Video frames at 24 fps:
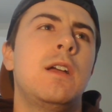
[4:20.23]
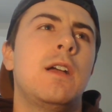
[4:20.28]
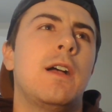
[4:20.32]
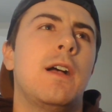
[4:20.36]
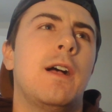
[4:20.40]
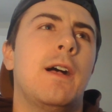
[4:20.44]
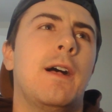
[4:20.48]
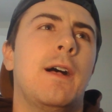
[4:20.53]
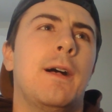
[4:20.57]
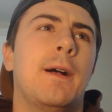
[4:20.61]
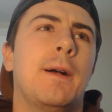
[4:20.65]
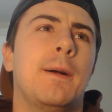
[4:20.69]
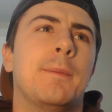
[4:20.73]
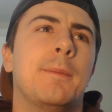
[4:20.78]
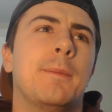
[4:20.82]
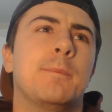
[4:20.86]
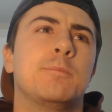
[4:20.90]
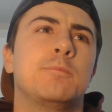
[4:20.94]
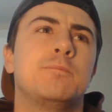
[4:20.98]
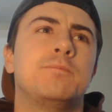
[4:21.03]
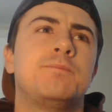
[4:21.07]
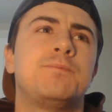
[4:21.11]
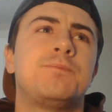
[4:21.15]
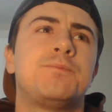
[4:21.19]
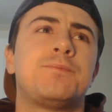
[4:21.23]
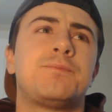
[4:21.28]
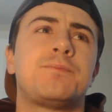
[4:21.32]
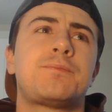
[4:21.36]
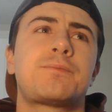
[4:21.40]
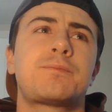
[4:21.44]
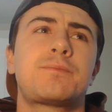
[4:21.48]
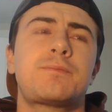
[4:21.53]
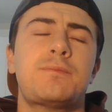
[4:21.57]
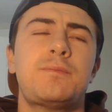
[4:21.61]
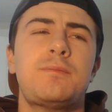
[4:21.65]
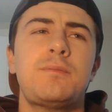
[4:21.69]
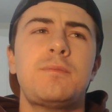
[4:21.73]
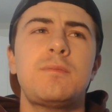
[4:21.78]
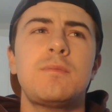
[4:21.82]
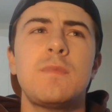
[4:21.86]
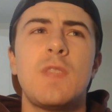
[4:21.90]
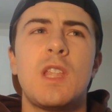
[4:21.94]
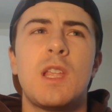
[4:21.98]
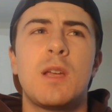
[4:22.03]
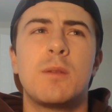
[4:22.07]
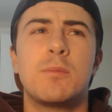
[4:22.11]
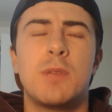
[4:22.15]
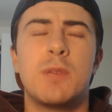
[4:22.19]
Um,
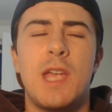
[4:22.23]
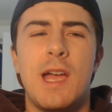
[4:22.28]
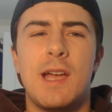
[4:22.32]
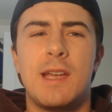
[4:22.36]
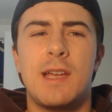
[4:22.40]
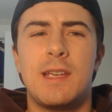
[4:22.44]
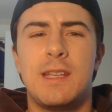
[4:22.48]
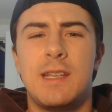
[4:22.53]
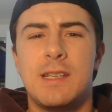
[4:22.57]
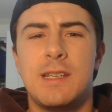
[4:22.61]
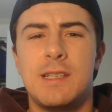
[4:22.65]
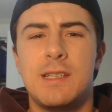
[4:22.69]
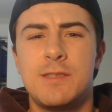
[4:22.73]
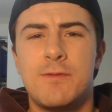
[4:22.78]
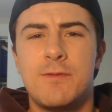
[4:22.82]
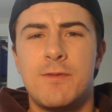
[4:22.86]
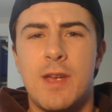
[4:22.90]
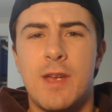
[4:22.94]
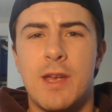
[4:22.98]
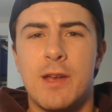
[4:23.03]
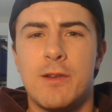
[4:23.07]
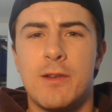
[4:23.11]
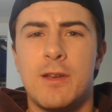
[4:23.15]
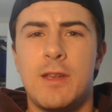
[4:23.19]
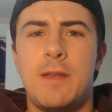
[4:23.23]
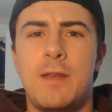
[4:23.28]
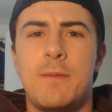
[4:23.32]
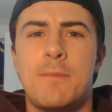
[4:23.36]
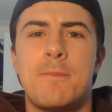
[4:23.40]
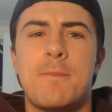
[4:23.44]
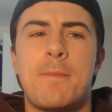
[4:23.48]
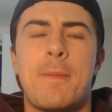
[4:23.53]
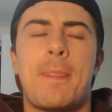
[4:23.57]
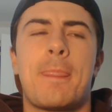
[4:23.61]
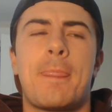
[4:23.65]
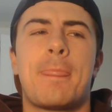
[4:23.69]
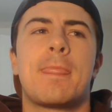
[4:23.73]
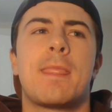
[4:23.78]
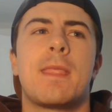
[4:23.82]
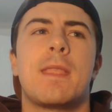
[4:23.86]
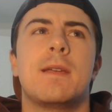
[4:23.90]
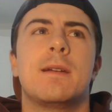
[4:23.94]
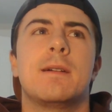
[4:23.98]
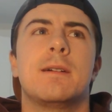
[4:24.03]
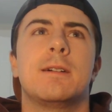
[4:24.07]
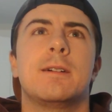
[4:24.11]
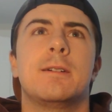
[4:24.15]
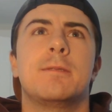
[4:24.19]
but yeah, it is very
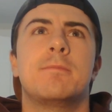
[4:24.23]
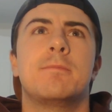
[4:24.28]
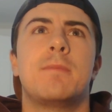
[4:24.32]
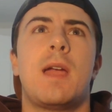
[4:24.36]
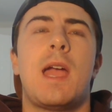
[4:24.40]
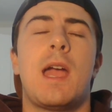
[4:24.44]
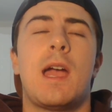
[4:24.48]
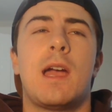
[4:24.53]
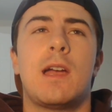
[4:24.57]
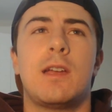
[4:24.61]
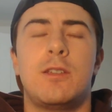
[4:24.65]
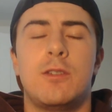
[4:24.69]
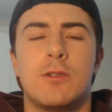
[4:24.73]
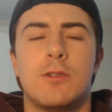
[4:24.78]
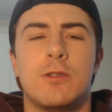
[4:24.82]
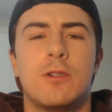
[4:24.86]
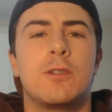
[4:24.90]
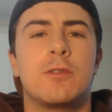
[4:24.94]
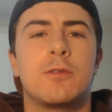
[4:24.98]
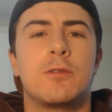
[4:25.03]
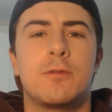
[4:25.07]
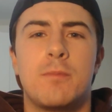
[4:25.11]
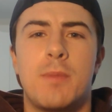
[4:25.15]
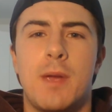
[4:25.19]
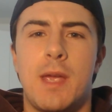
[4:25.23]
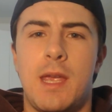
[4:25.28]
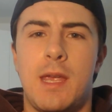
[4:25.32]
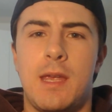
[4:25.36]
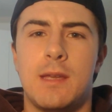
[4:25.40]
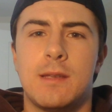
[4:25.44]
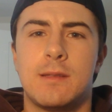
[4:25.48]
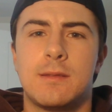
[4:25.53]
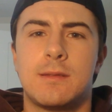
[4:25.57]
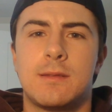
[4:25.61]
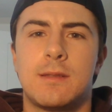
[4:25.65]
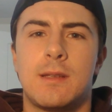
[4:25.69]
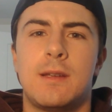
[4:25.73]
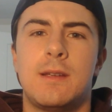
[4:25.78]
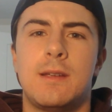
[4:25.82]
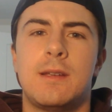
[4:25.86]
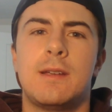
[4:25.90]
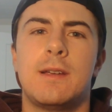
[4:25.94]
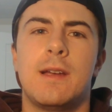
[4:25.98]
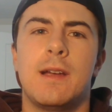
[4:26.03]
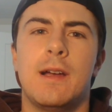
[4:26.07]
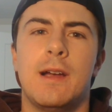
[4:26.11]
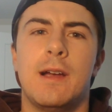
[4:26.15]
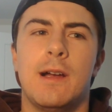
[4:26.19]
at your own pace.
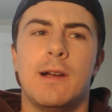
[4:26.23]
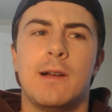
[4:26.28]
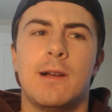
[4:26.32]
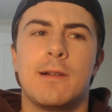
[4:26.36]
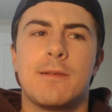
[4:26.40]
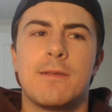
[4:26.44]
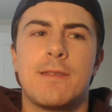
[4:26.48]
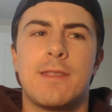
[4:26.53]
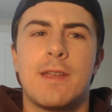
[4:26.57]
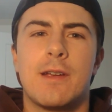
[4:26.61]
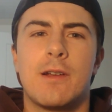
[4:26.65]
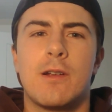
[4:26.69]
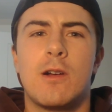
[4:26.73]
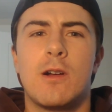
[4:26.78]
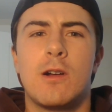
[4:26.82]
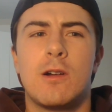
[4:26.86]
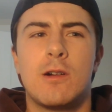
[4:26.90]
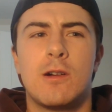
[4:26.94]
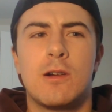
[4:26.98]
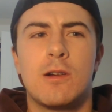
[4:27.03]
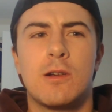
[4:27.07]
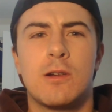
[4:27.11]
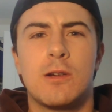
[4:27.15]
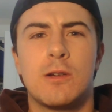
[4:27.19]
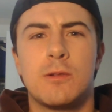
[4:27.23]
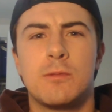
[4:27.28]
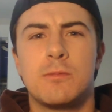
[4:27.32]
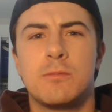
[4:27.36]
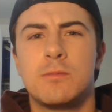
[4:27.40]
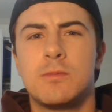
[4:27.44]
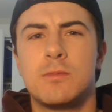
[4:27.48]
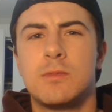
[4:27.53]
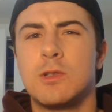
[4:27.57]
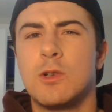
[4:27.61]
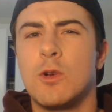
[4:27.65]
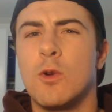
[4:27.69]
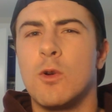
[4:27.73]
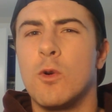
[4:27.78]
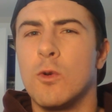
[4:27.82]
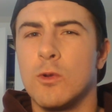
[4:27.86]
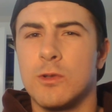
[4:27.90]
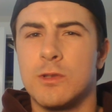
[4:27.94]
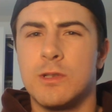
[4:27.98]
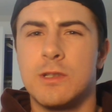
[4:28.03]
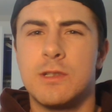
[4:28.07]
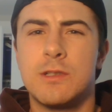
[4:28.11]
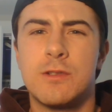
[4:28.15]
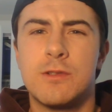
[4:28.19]
There are
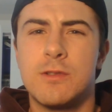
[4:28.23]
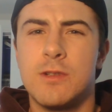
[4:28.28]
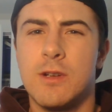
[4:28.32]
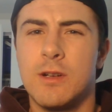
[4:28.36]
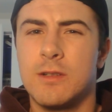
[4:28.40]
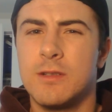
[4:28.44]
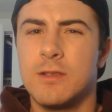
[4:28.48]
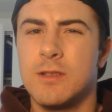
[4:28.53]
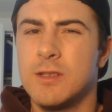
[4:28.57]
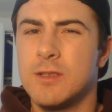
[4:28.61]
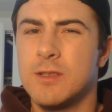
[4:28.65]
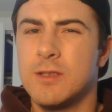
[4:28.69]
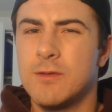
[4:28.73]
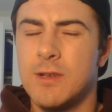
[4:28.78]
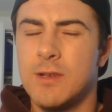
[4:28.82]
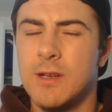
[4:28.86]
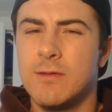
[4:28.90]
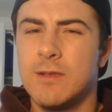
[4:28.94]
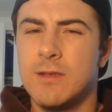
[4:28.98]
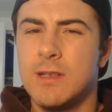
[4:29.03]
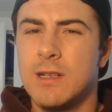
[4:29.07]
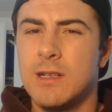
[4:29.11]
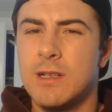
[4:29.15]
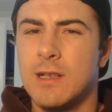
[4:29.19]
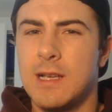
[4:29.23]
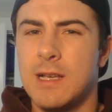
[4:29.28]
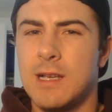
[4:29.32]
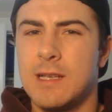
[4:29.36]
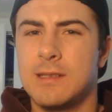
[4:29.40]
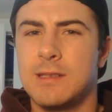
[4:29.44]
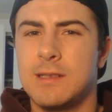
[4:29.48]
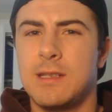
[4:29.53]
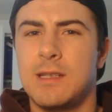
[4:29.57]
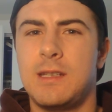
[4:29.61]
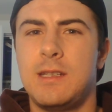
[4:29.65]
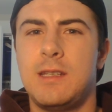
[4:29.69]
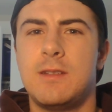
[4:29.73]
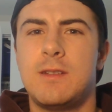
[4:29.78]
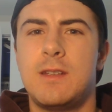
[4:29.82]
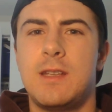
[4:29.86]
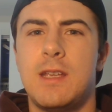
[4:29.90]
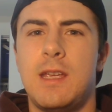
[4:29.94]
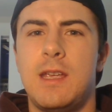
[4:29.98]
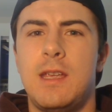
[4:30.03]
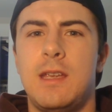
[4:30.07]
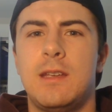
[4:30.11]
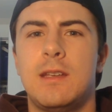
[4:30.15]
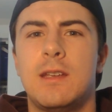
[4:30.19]
course instructors for every class that you
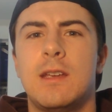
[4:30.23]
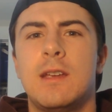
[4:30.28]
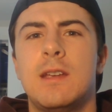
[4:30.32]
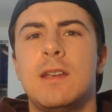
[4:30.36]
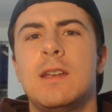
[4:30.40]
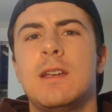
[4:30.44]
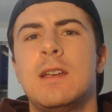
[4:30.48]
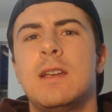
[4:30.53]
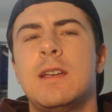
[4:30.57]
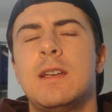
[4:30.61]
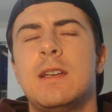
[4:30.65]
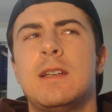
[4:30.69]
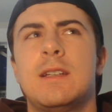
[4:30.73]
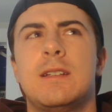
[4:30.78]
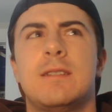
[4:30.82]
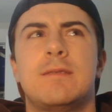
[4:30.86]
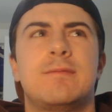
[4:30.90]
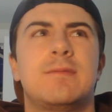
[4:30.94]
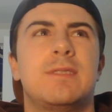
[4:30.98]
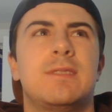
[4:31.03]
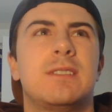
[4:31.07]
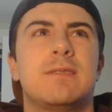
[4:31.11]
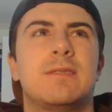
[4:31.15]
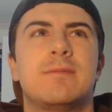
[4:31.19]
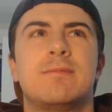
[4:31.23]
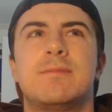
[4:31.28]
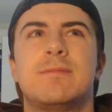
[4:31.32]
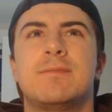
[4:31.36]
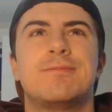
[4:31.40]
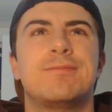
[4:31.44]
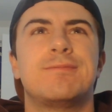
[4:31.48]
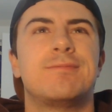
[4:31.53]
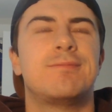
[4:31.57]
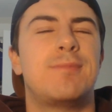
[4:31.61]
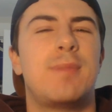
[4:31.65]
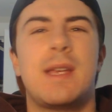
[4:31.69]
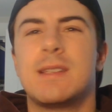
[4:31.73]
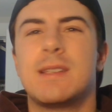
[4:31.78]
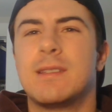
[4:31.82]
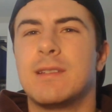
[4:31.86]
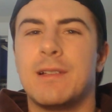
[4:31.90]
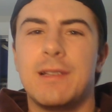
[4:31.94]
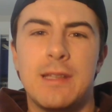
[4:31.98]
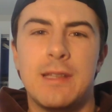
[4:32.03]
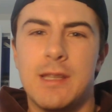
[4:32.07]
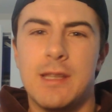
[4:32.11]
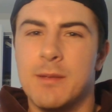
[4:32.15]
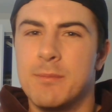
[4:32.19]
take. They're
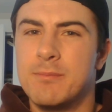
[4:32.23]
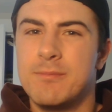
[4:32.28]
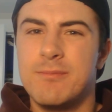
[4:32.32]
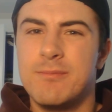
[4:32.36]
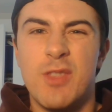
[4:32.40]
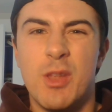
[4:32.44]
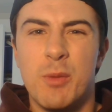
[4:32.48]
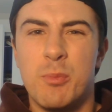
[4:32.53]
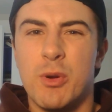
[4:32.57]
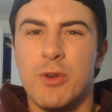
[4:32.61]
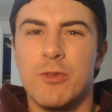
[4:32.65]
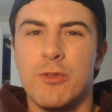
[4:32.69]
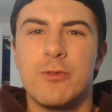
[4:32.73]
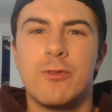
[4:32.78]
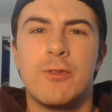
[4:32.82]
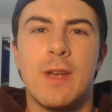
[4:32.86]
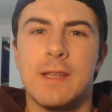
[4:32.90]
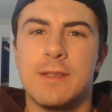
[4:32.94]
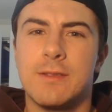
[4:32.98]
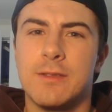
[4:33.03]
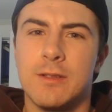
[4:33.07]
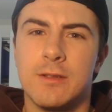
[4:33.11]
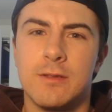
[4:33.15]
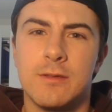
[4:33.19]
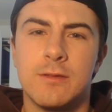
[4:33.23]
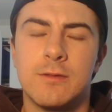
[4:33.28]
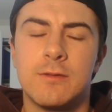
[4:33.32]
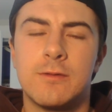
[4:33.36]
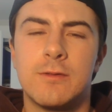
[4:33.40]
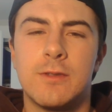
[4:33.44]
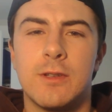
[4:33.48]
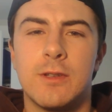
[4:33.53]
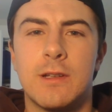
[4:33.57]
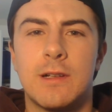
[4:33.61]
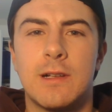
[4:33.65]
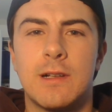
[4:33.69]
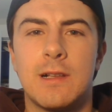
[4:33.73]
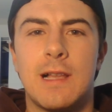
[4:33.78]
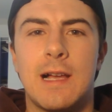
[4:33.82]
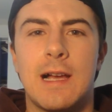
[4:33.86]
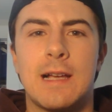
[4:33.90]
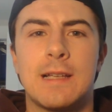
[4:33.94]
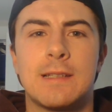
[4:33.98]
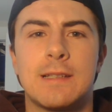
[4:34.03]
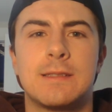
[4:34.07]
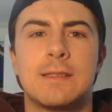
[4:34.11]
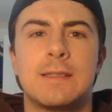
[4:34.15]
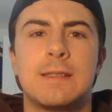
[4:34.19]
basically the professor for the
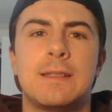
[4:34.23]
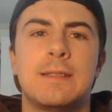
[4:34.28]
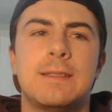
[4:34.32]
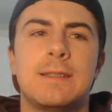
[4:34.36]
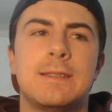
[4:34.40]
class.